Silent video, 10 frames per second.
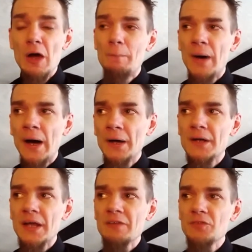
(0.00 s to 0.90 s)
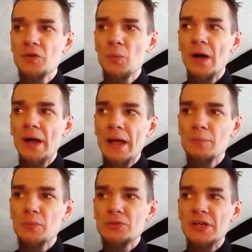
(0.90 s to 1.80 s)
But if you are
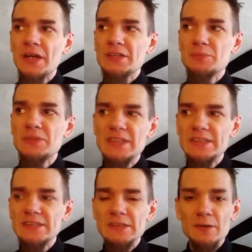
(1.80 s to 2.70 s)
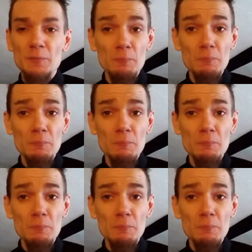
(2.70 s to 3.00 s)
able to get some decent